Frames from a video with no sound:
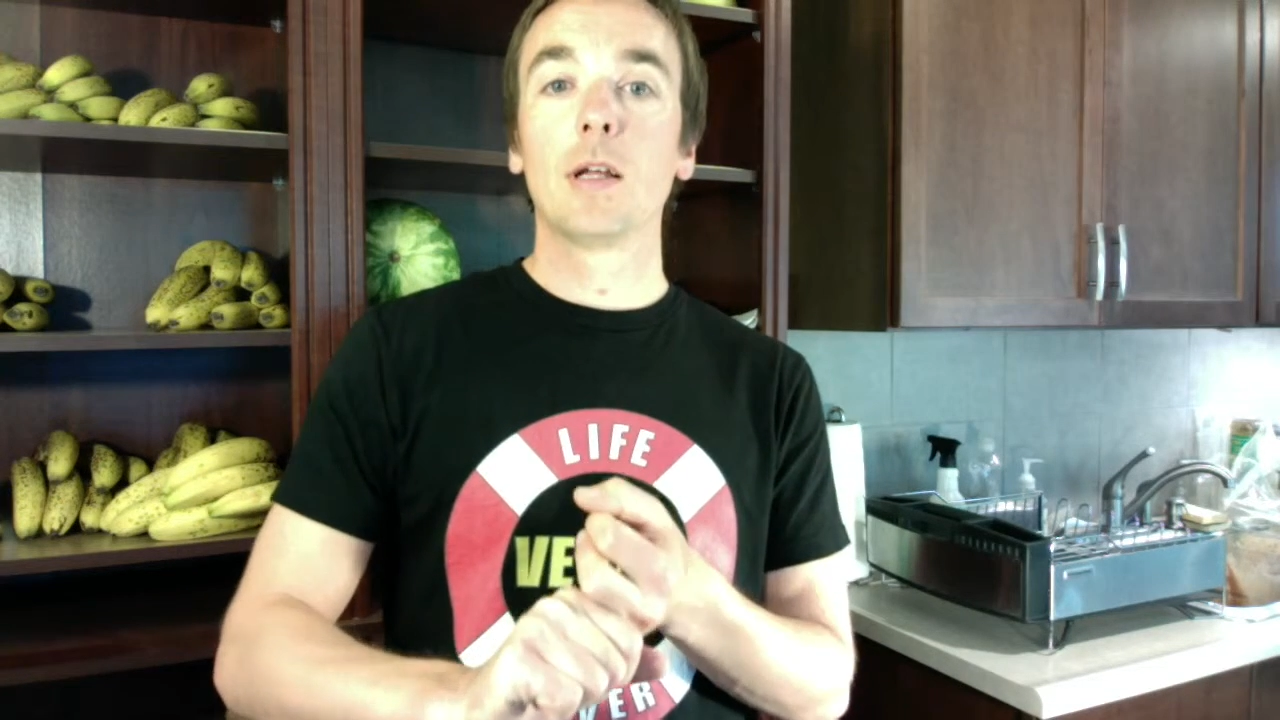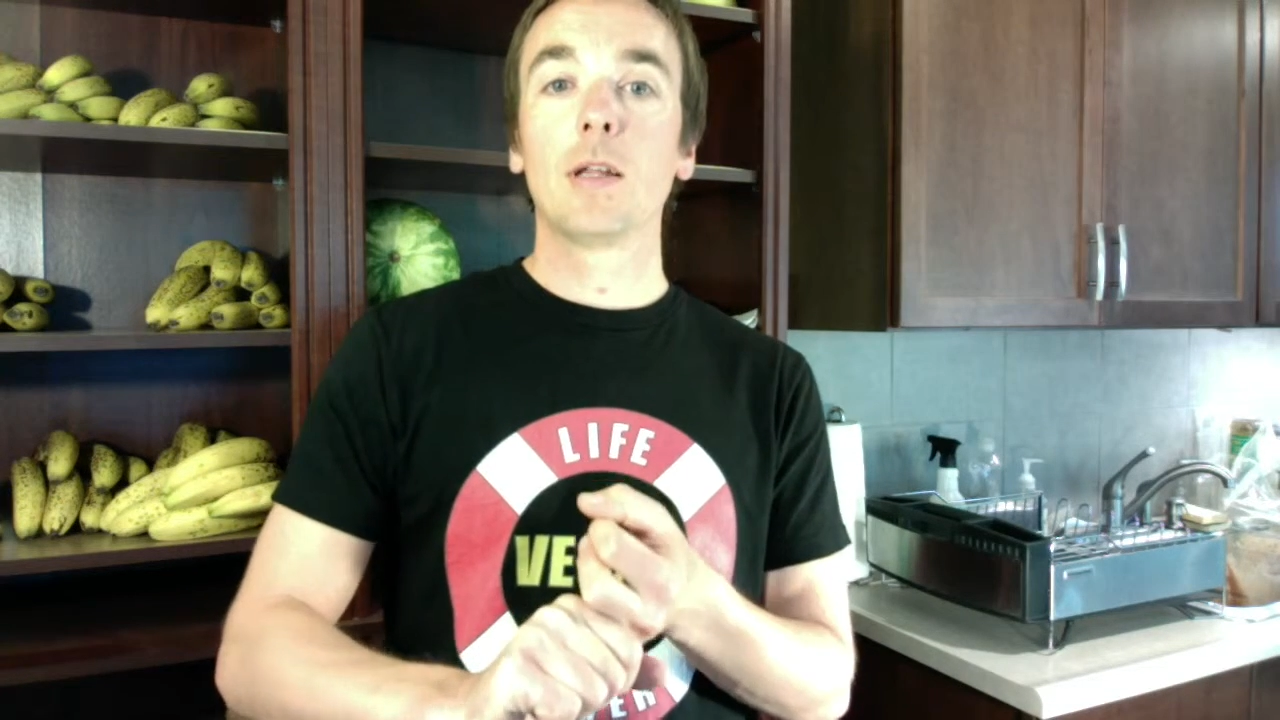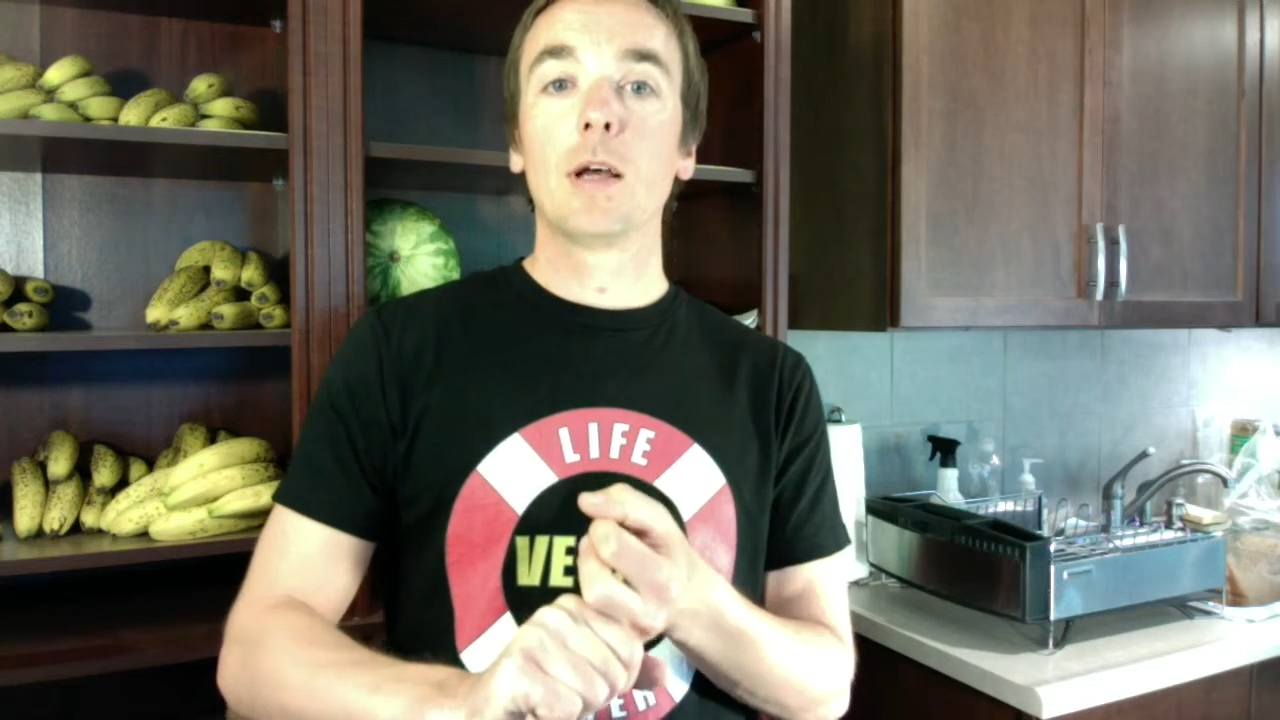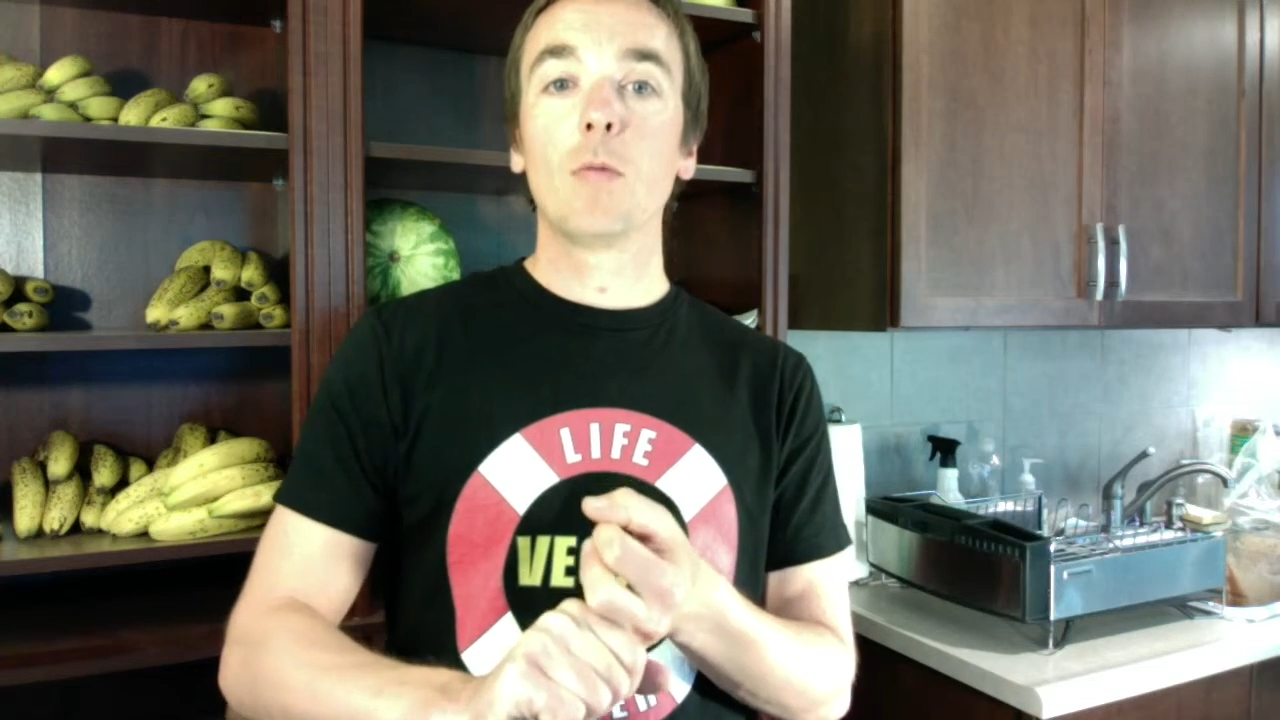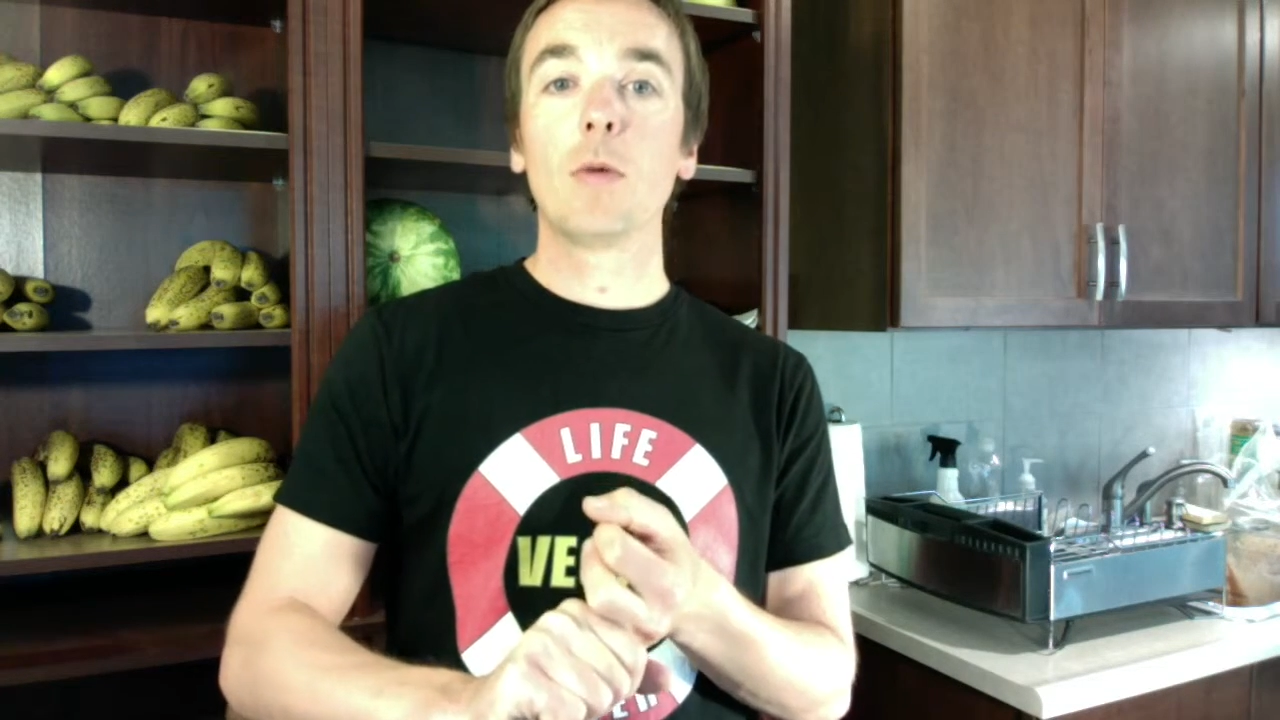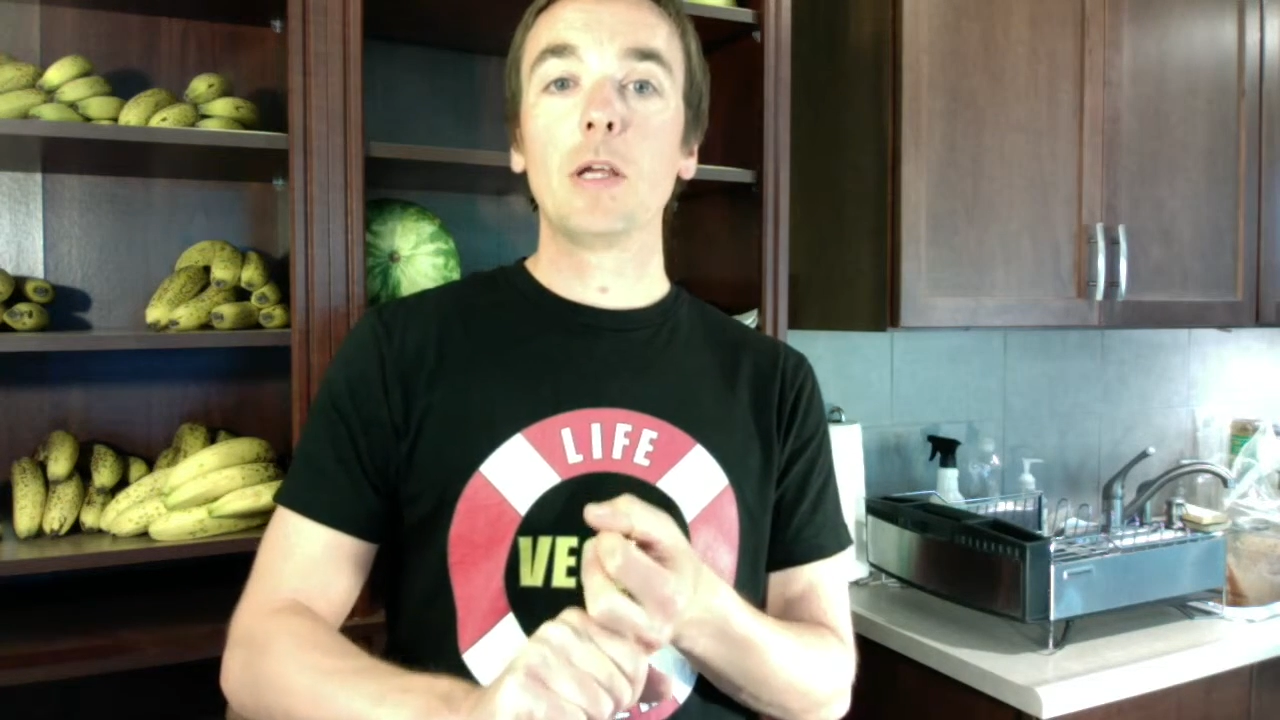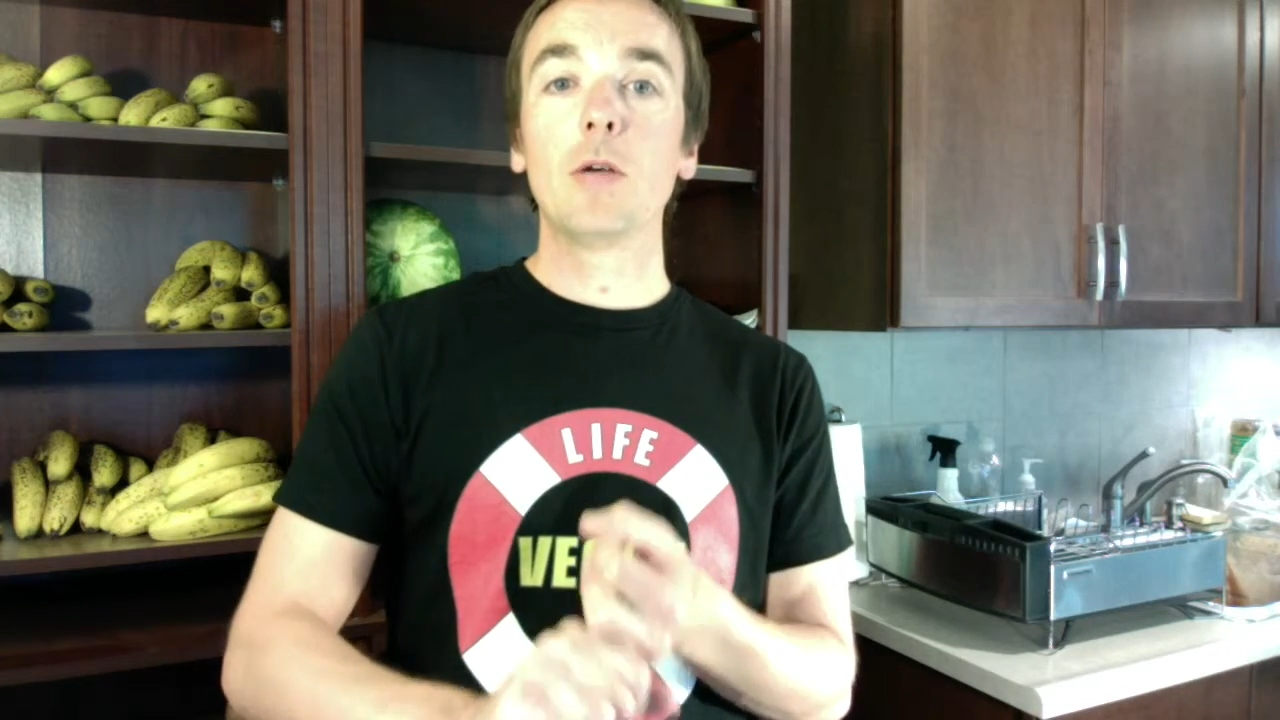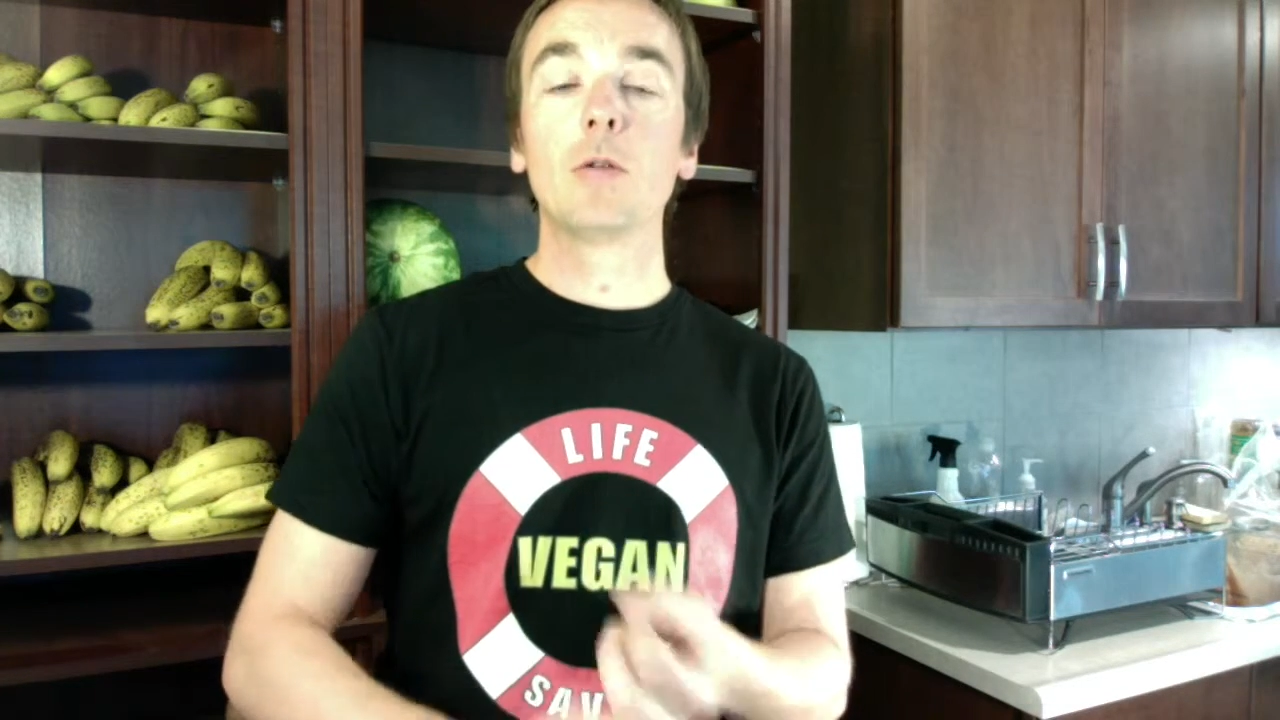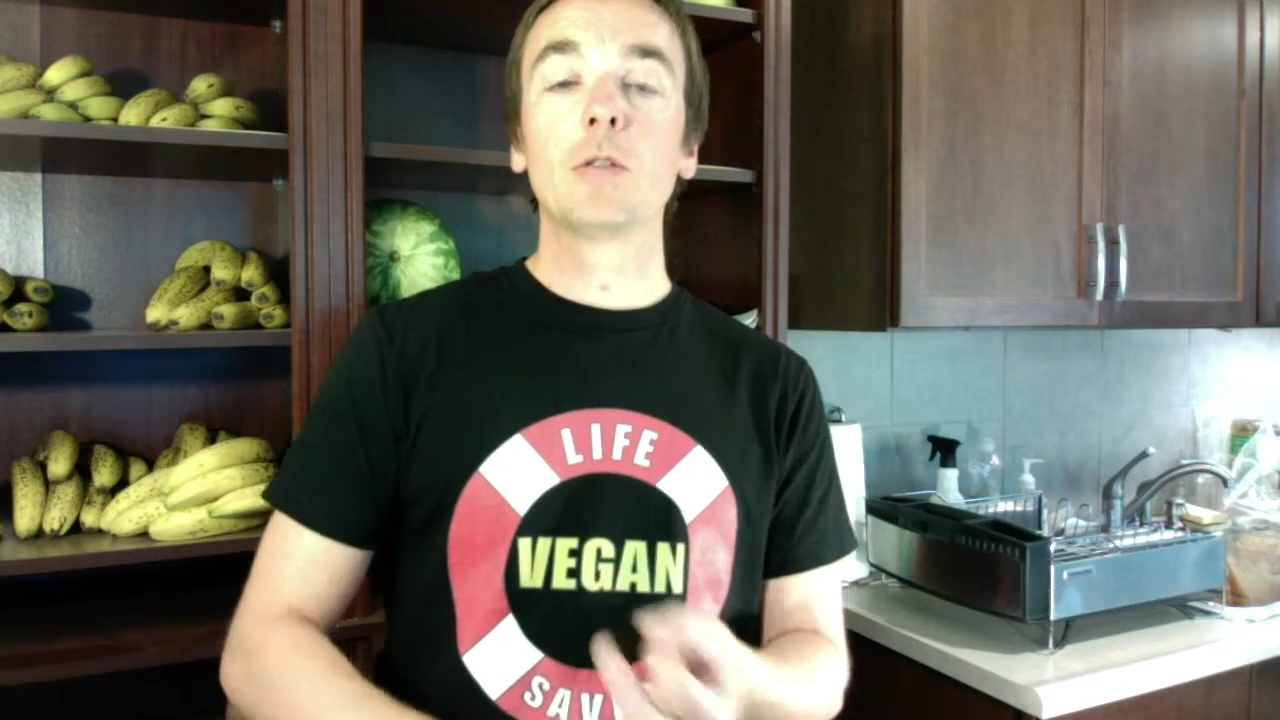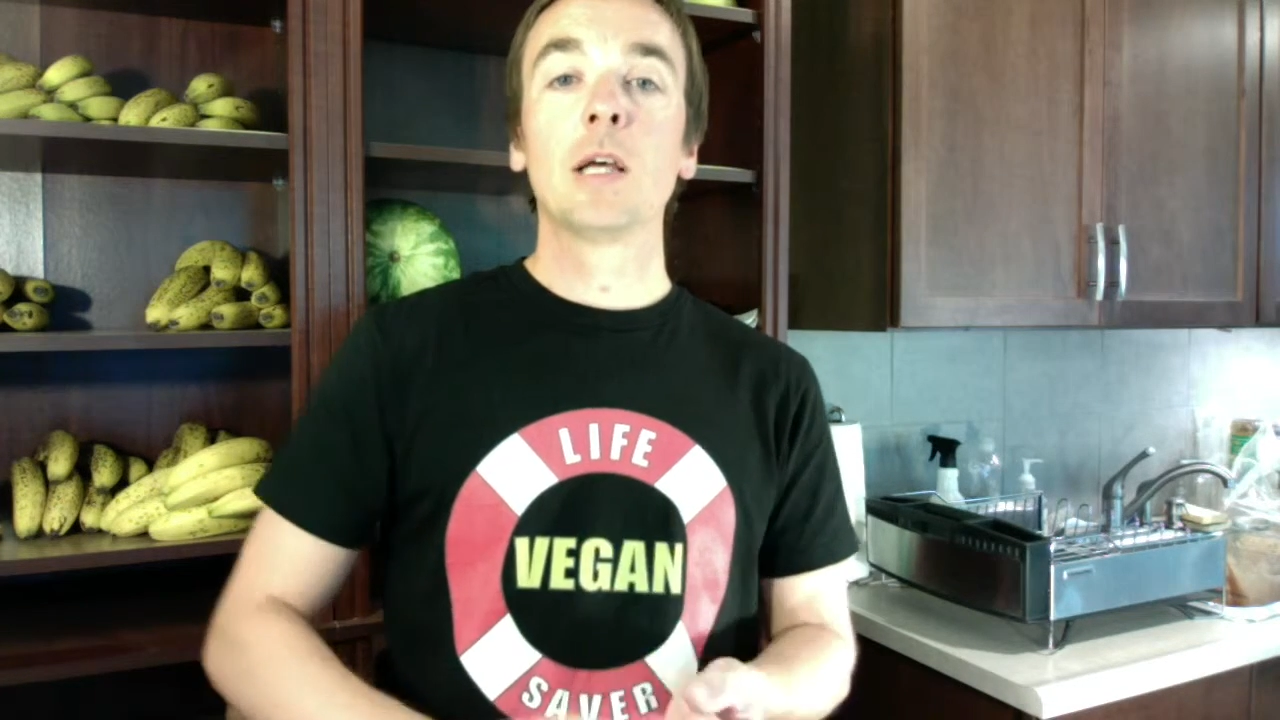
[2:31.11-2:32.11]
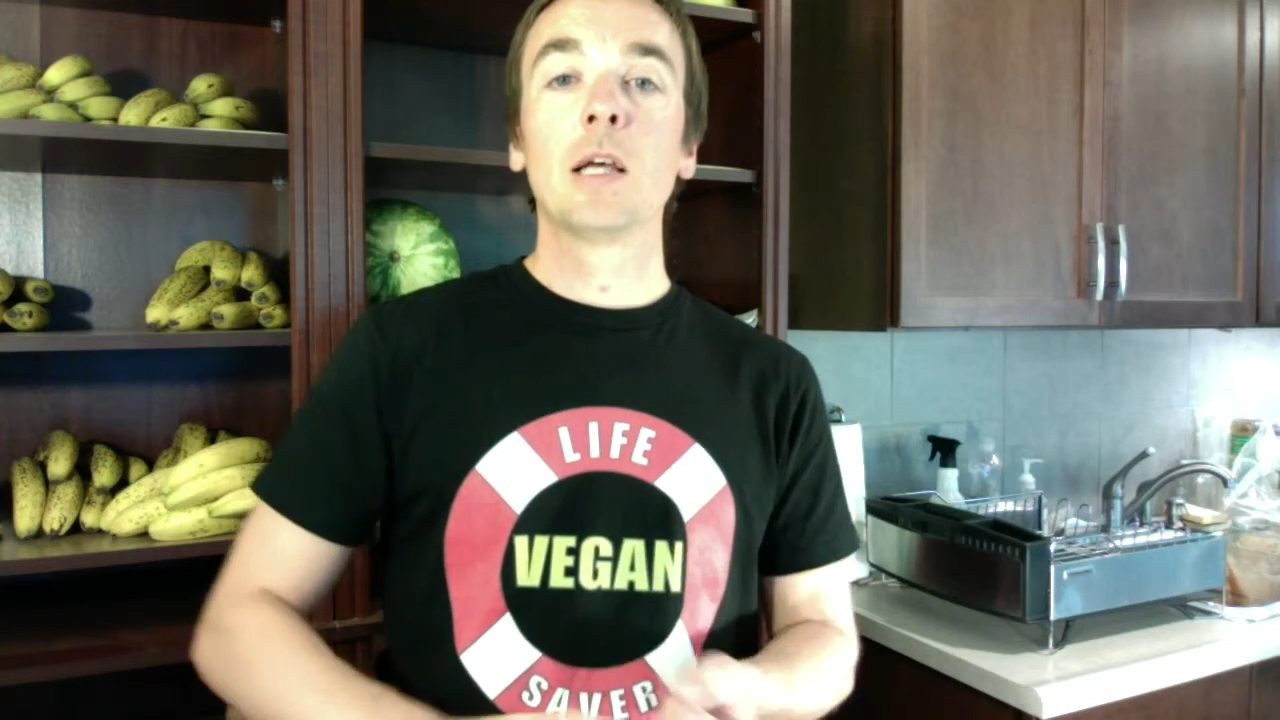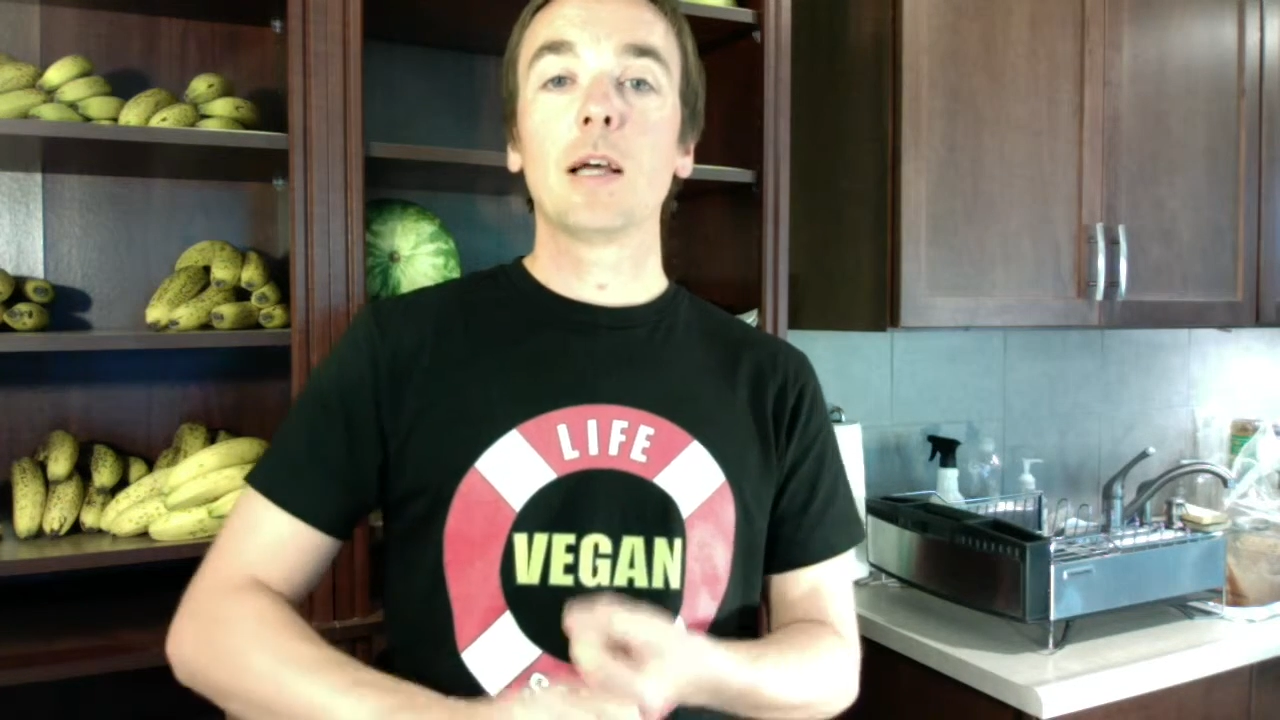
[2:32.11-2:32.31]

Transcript: that we use.